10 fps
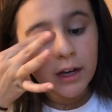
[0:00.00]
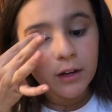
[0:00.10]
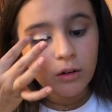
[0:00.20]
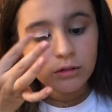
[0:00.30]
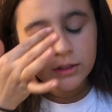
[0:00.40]
And
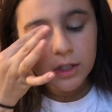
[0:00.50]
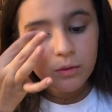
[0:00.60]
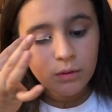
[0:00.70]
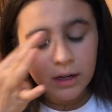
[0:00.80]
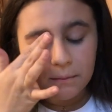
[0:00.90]
you
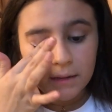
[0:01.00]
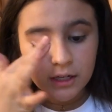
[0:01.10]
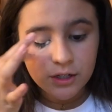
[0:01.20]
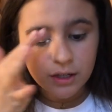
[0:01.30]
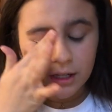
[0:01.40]
also wanna
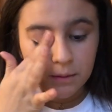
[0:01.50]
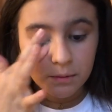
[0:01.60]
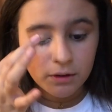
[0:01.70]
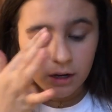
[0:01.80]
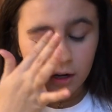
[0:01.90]
make sure that you
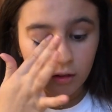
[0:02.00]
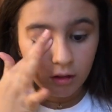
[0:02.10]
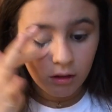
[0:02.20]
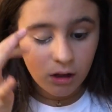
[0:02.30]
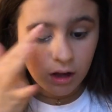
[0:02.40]
put on a
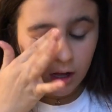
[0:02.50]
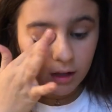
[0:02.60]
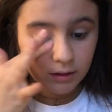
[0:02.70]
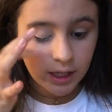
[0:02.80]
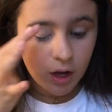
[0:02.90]

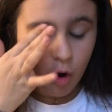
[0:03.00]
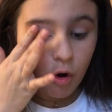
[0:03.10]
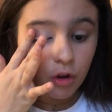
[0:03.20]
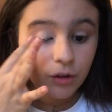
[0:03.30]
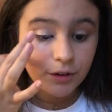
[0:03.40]
lot, like
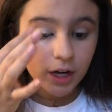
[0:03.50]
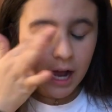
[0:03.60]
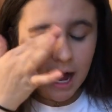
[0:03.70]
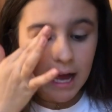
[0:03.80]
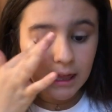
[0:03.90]
all over your
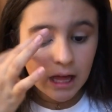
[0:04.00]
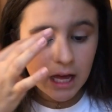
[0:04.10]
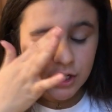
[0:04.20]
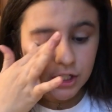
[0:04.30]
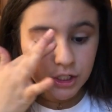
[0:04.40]

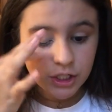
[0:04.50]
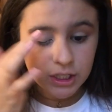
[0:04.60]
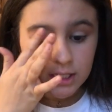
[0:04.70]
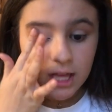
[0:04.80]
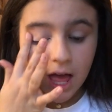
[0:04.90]
eyelashes,
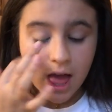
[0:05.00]
just